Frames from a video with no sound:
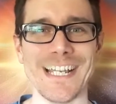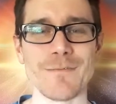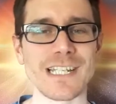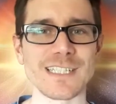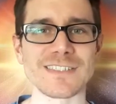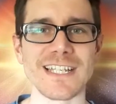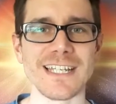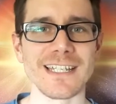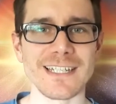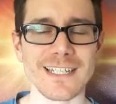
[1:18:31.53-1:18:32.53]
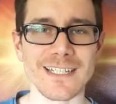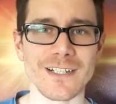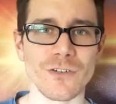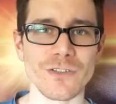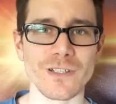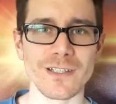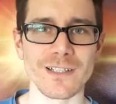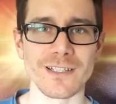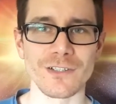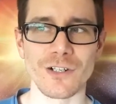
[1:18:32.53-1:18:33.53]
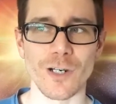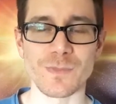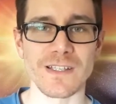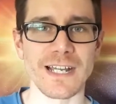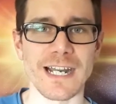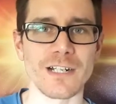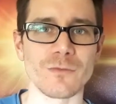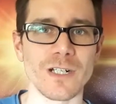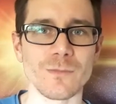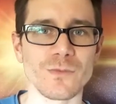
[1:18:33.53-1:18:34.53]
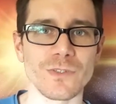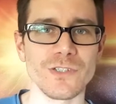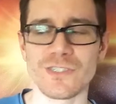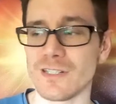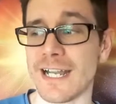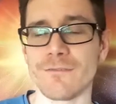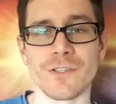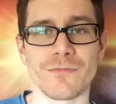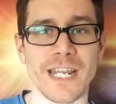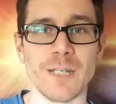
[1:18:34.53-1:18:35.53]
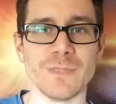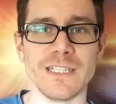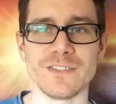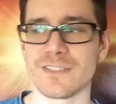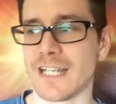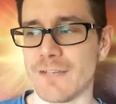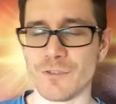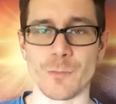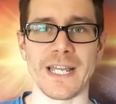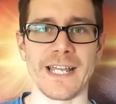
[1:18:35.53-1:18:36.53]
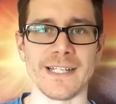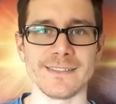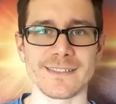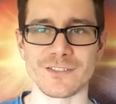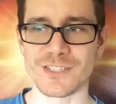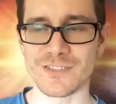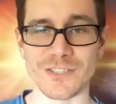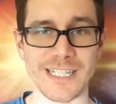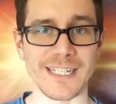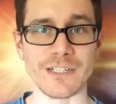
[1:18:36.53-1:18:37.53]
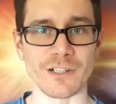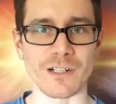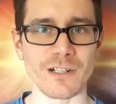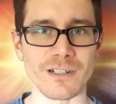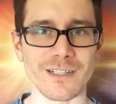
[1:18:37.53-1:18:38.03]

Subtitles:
because, you go up to the higher realms, well, you still have your family, you still have your pets. They're still here.